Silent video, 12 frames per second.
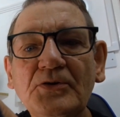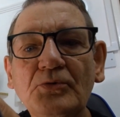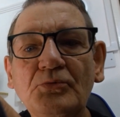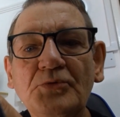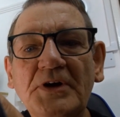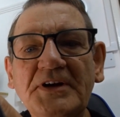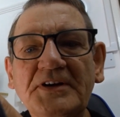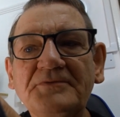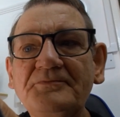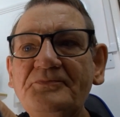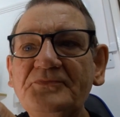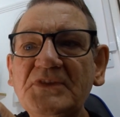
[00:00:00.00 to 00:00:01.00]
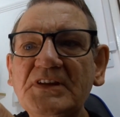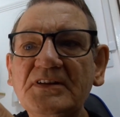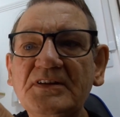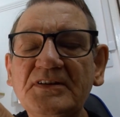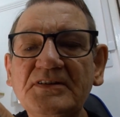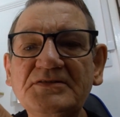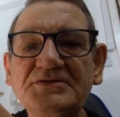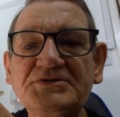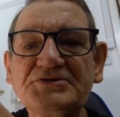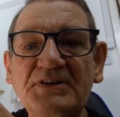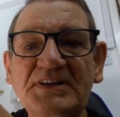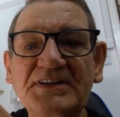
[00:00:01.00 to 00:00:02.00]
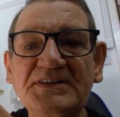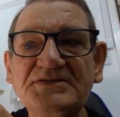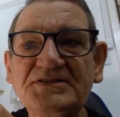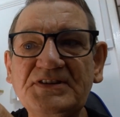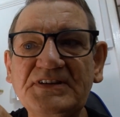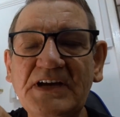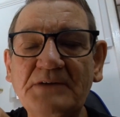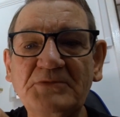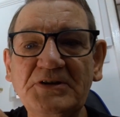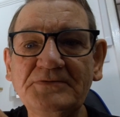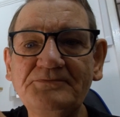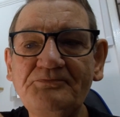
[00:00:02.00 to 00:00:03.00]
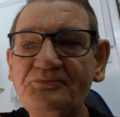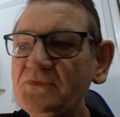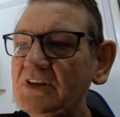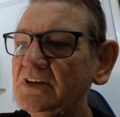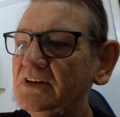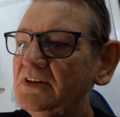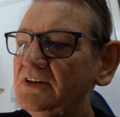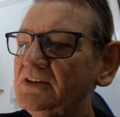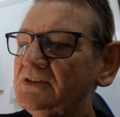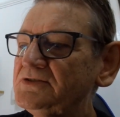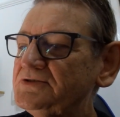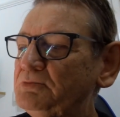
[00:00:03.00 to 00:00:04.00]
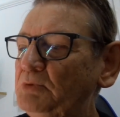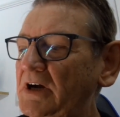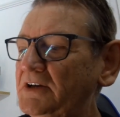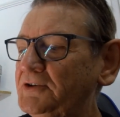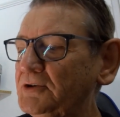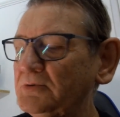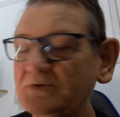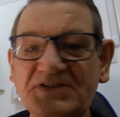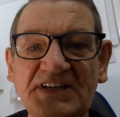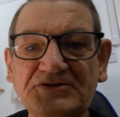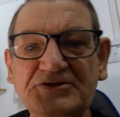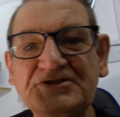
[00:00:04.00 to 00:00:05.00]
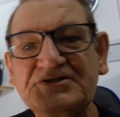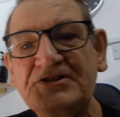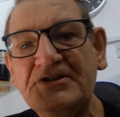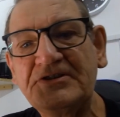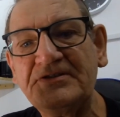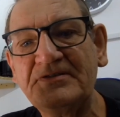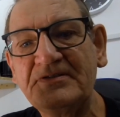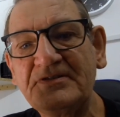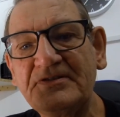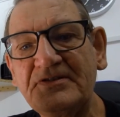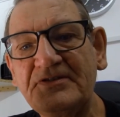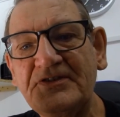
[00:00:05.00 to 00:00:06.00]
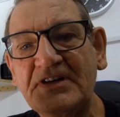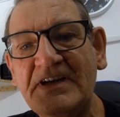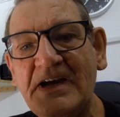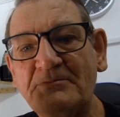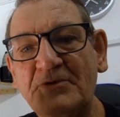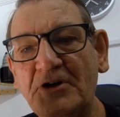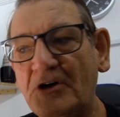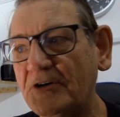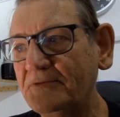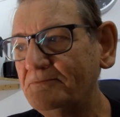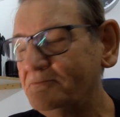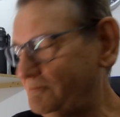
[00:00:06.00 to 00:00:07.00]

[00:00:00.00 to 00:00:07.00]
running straight into the camera. So what I do is I just turn the camera on,